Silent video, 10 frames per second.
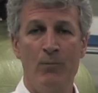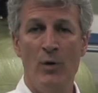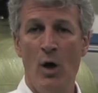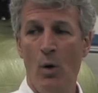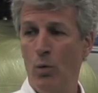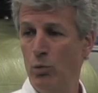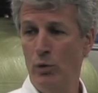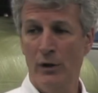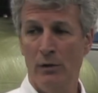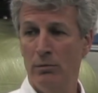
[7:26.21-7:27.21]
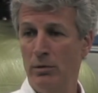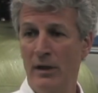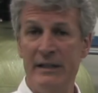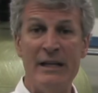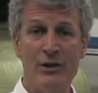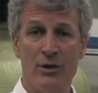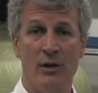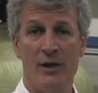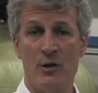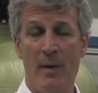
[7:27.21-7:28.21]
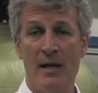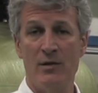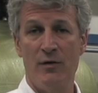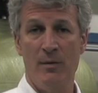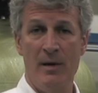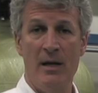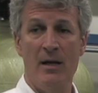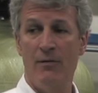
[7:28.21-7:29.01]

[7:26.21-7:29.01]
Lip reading: No real additional expense for the media.